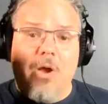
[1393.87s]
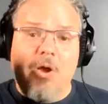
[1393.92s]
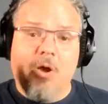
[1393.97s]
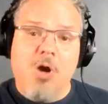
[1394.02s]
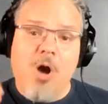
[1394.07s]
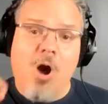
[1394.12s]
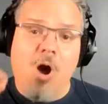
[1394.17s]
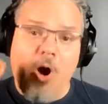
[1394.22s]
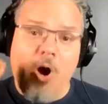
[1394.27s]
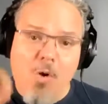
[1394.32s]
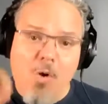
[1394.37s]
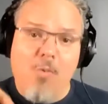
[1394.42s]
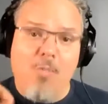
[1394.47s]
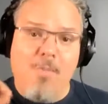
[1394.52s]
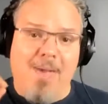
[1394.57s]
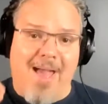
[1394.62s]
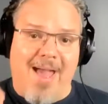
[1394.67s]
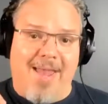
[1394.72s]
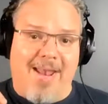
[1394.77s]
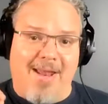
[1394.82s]

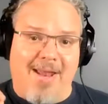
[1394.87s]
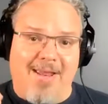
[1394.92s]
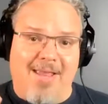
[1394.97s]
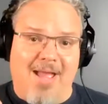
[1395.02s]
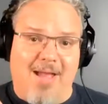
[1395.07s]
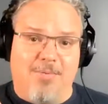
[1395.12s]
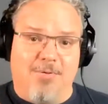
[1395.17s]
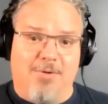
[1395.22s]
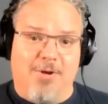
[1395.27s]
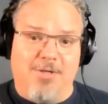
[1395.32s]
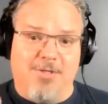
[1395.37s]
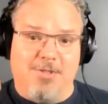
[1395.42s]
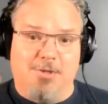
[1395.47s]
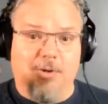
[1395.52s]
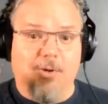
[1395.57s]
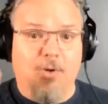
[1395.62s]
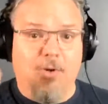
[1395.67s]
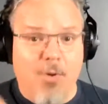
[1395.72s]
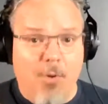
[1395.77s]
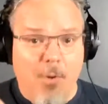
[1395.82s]
Comatic
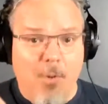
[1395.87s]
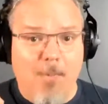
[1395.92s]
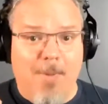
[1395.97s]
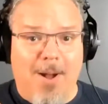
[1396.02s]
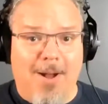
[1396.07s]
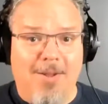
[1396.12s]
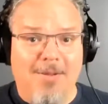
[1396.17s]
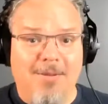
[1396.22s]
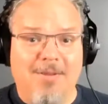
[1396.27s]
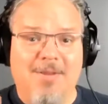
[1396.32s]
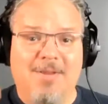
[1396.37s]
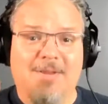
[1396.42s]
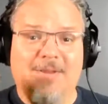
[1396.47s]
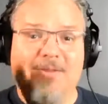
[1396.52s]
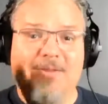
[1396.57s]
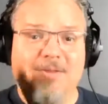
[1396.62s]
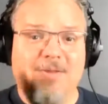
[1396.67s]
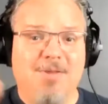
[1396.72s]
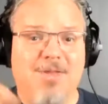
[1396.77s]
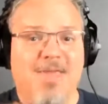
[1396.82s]
aberration, Coma,
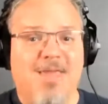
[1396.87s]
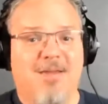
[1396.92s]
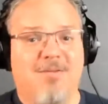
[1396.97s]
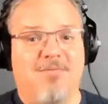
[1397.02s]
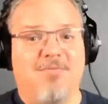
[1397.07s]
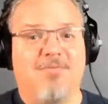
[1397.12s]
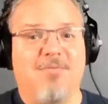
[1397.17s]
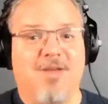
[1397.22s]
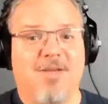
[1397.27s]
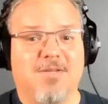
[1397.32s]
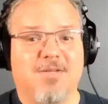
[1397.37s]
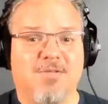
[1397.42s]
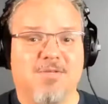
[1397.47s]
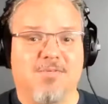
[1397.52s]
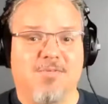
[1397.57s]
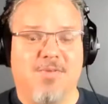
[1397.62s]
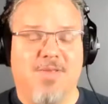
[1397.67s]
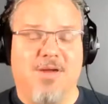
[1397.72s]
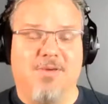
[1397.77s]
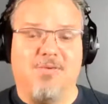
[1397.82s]
you can't fix
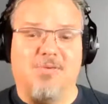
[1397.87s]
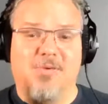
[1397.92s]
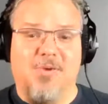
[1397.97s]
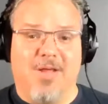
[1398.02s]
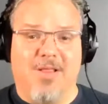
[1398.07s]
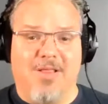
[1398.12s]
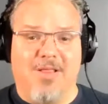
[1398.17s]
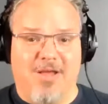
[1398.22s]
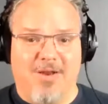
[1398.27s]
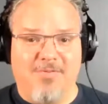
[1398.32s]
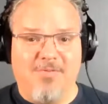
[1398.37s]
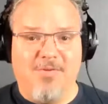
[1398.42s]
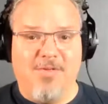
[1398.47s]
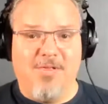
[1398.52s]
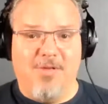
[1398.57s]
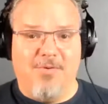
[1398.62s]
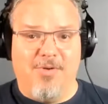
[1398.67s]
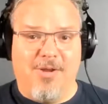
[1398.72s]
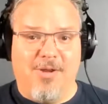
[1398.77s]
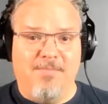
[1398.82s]
without doing a lot of
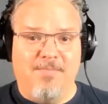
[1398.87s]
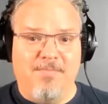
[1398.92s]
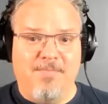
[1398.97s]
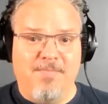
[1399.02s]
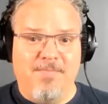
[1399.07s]
cloning.